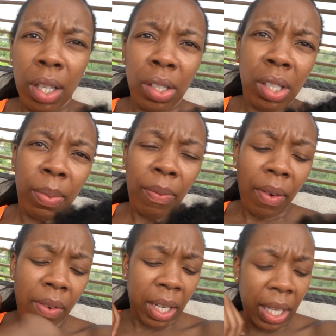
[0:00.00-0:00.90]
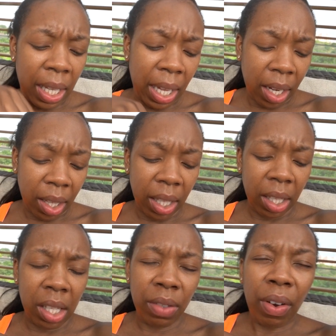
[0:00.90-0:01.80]
He's been very clingy and I
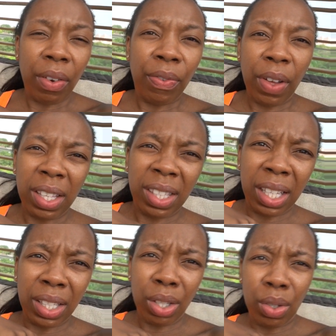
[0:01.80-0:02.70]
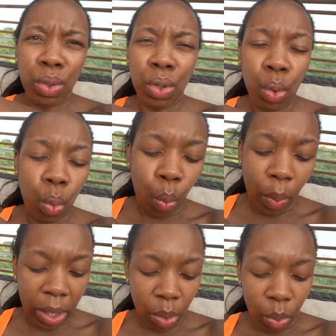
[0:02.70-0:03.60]
think he's very thirsty. So he's just
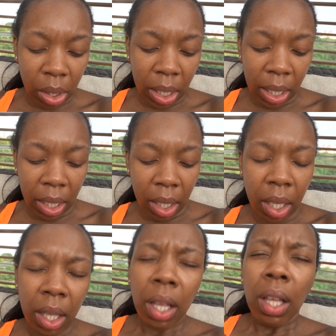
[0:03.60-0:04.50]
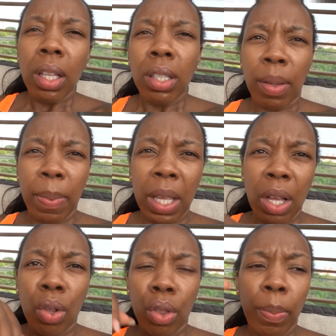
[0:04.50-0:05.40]
always wanting to be
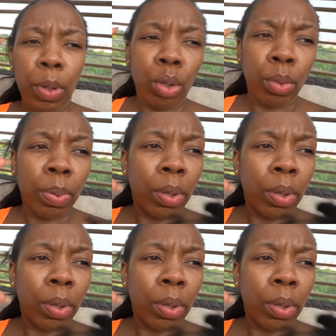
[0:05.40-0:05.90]
on the boob.